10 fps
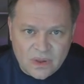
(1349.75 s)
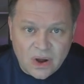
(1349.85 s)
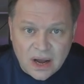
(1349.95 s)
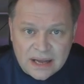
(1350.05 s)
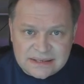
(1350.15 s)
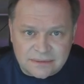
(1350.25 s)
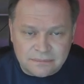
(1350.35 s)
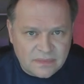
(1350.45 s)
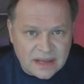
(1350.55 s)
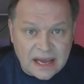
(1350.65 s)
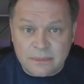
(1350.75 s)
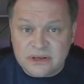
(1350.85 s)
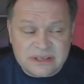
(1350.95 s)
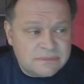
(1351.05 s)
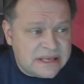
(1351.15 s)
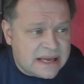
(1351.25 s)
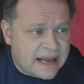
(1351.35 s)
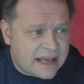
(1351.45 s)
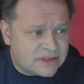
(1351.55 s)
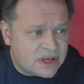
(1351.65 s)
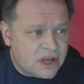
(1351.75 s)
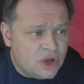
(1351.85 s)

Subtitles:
Awesome. How about some DNS?